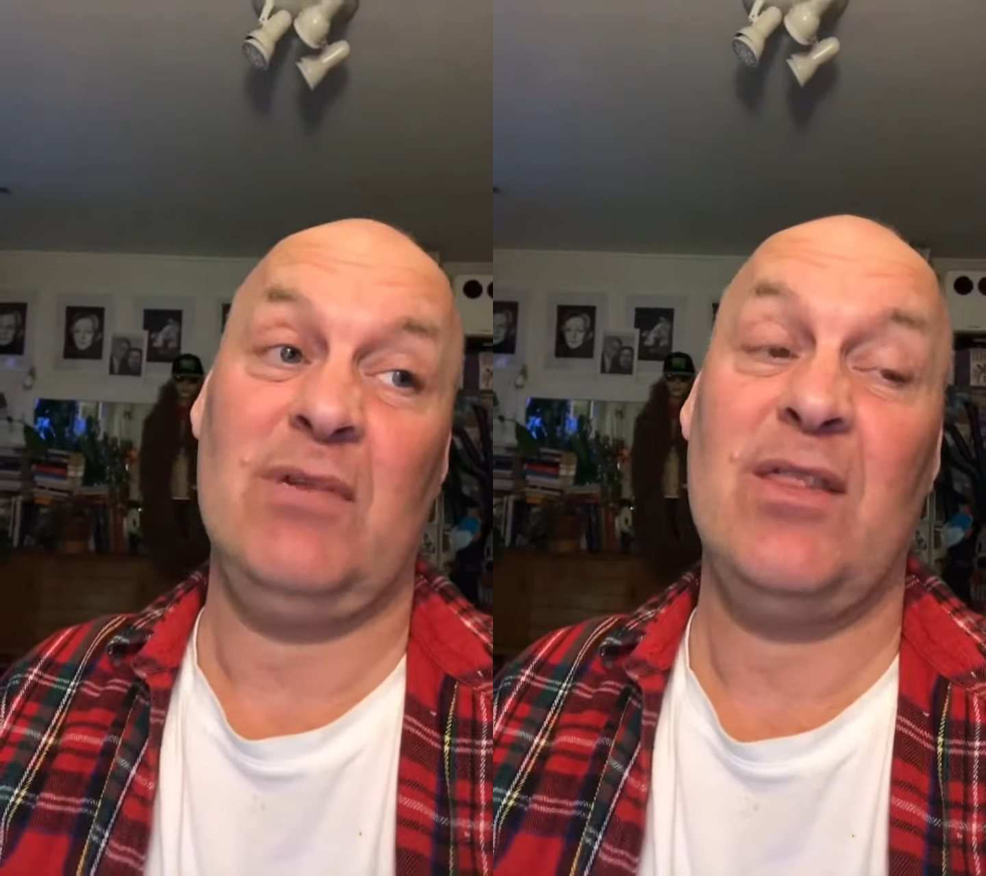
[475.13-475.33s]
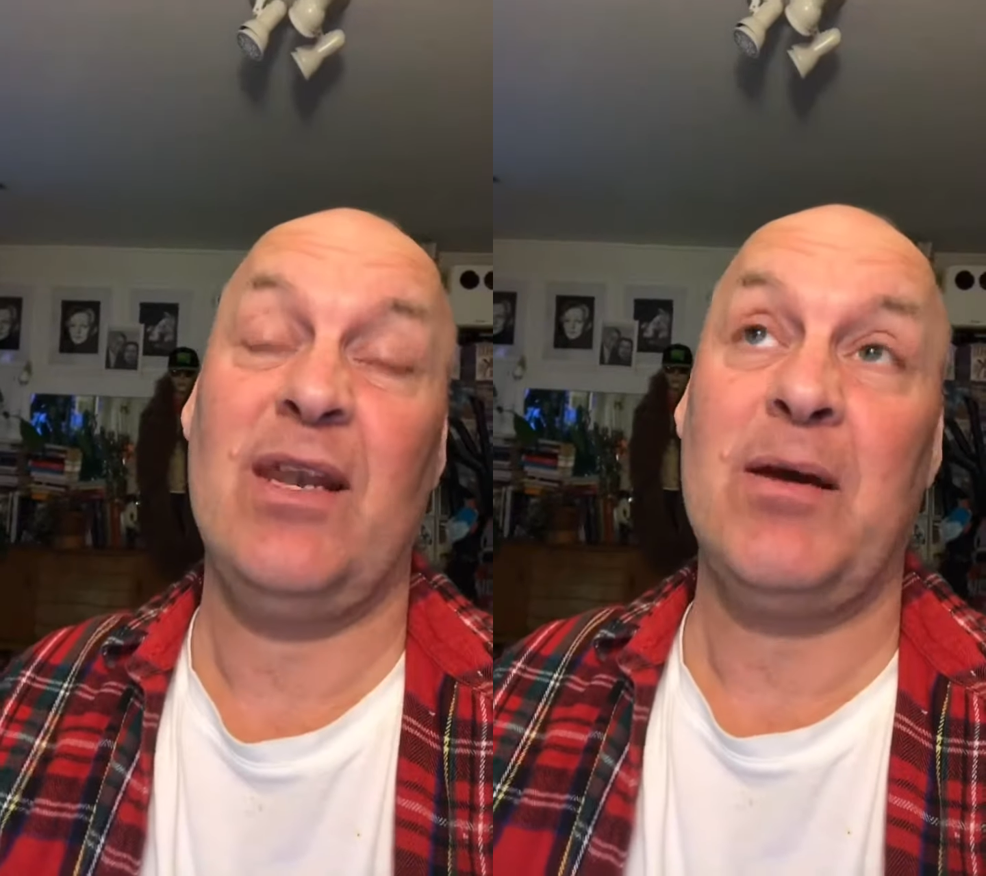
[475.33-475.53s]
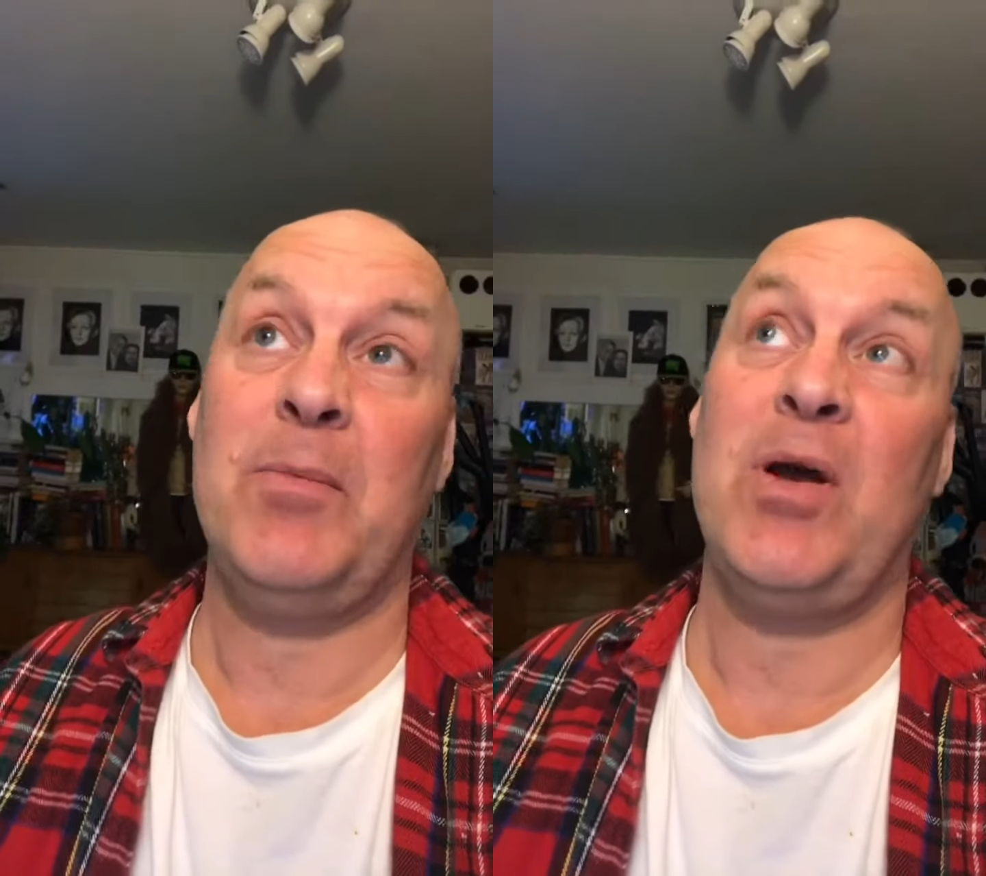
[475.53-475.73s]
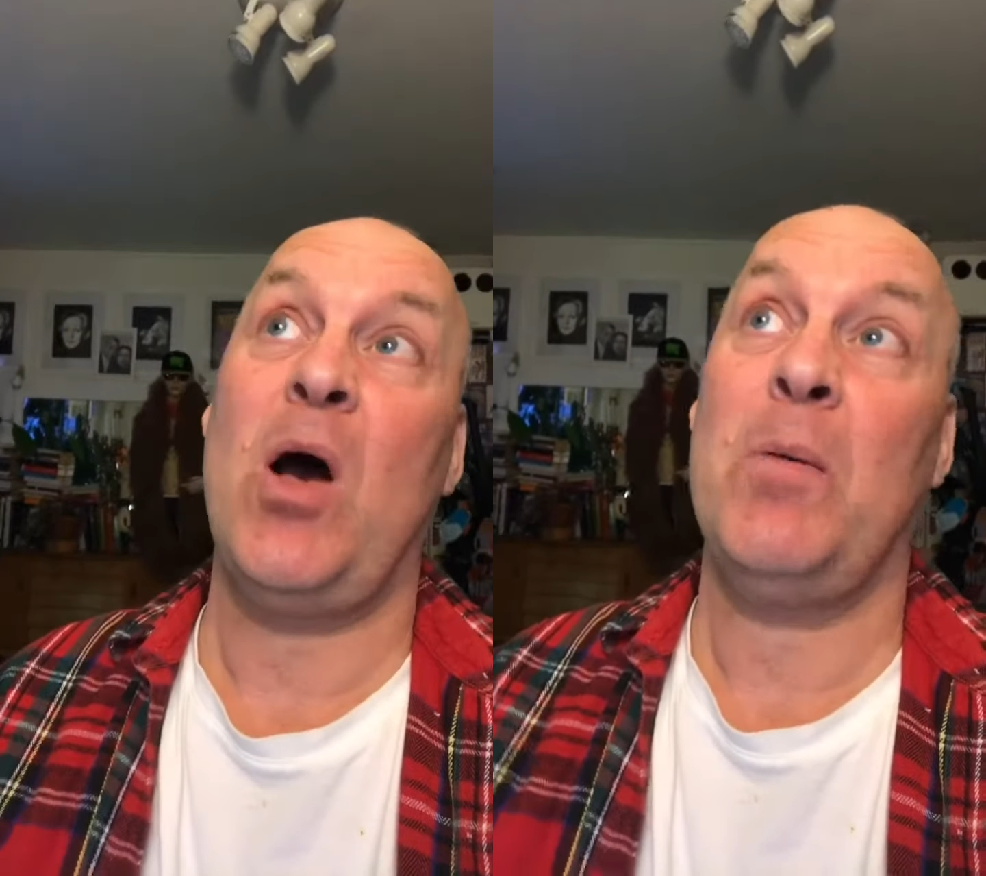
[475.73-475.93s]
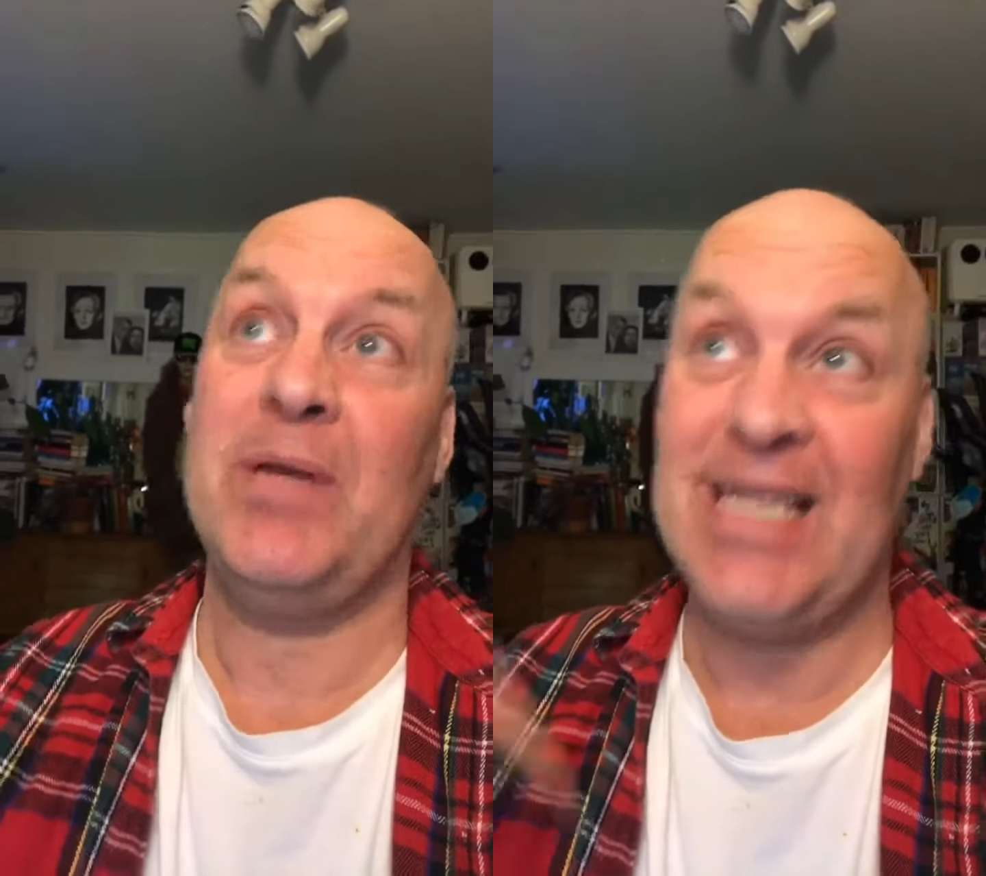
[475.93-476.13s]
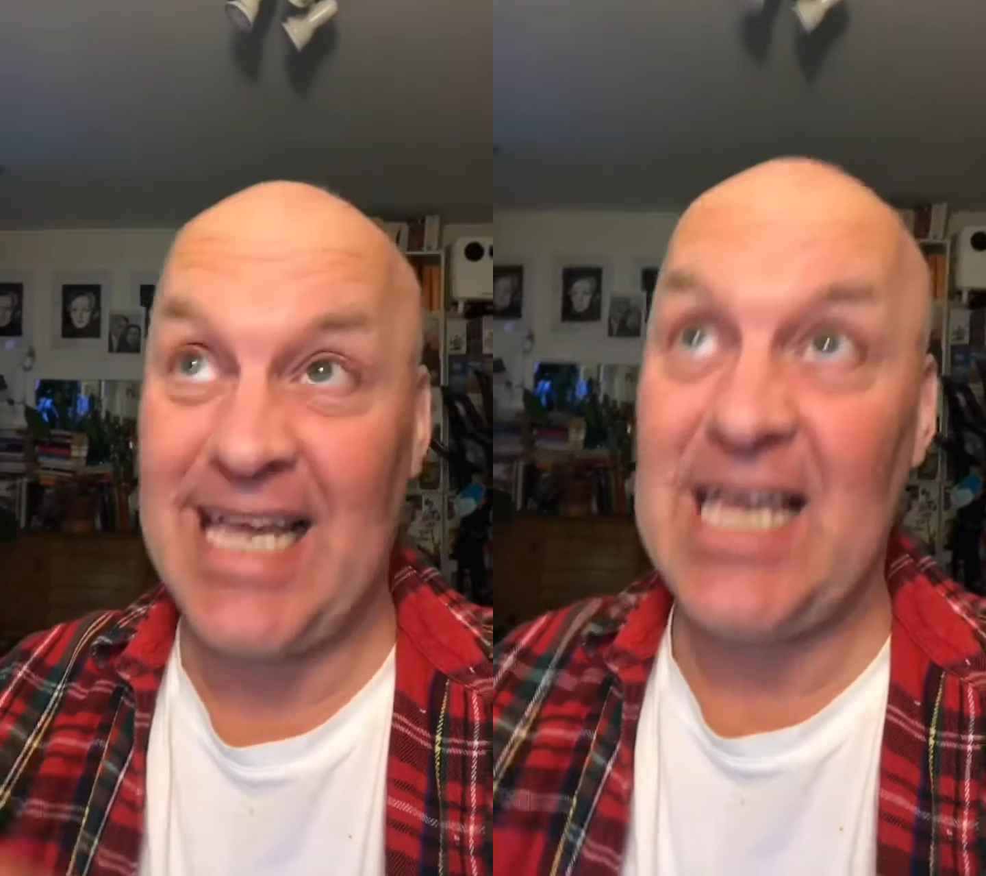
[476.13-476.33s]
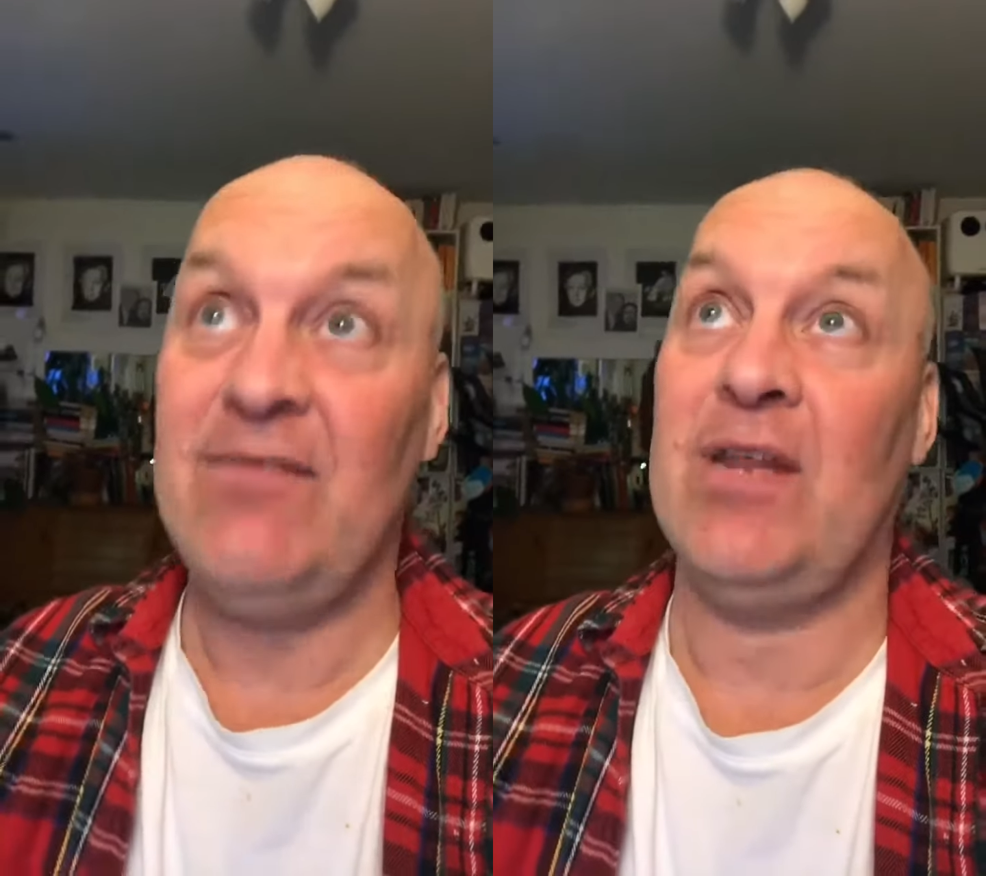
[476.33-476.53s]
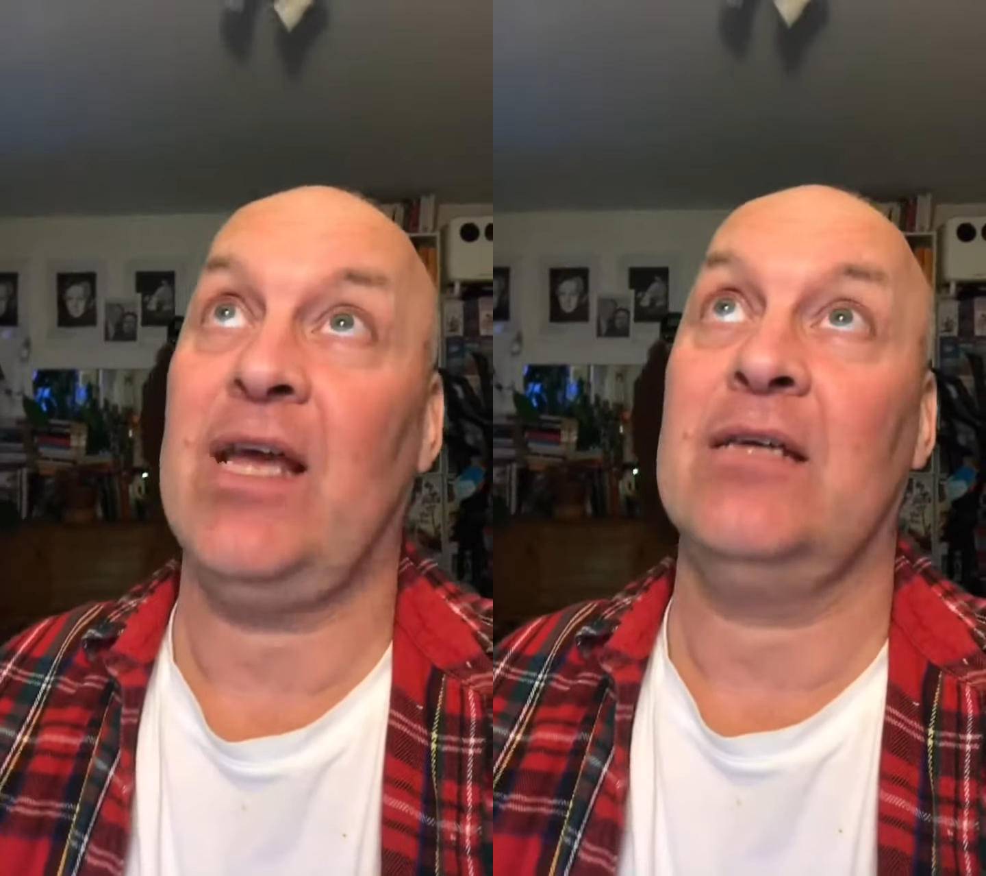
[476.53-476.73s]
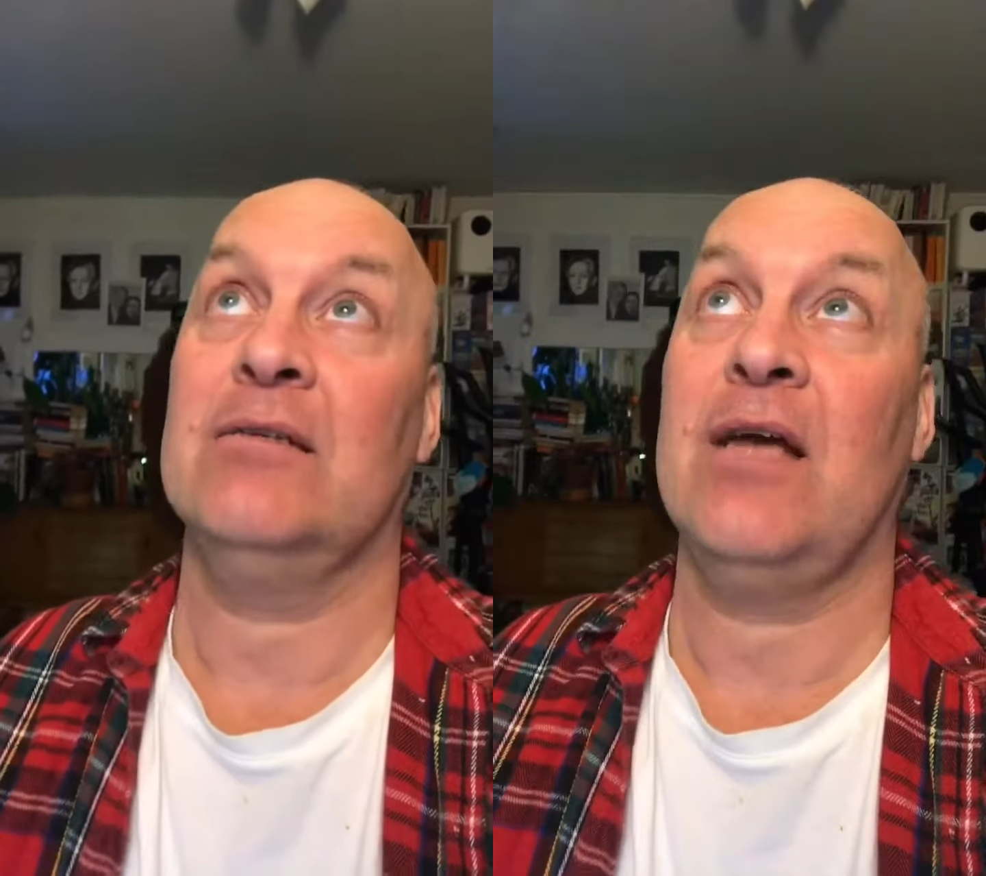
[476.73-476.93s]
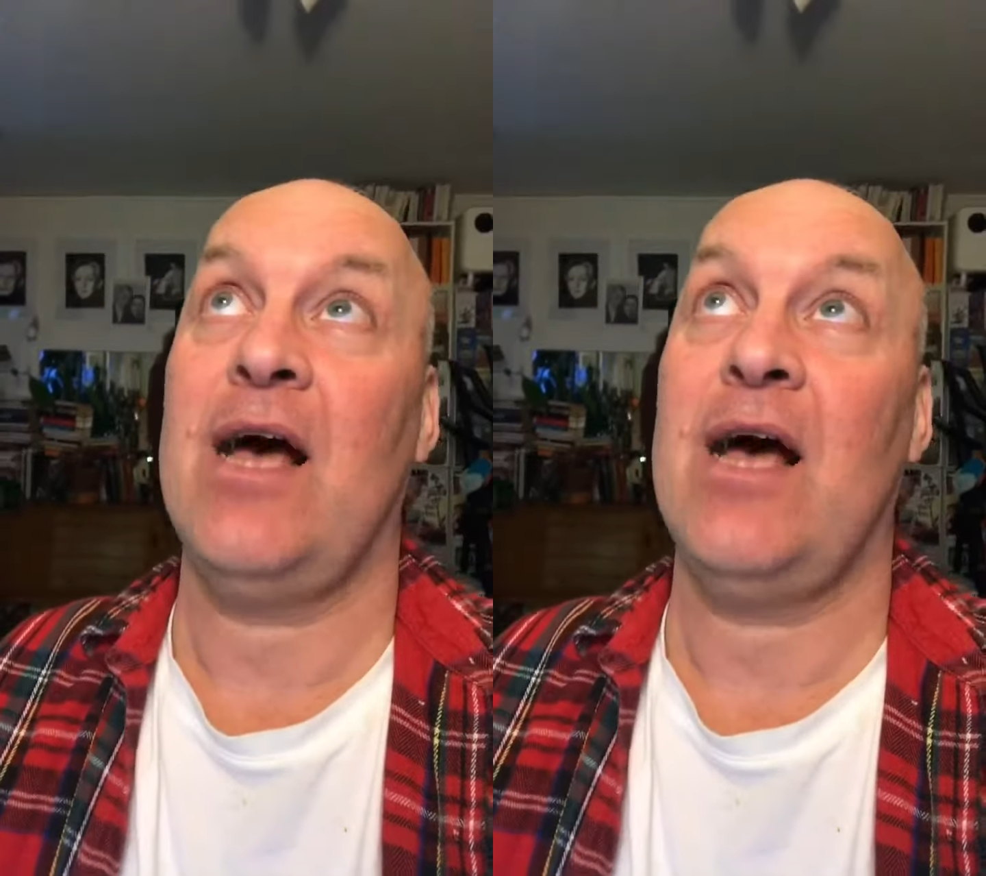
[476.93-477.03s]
And then I'm coming home in the evening.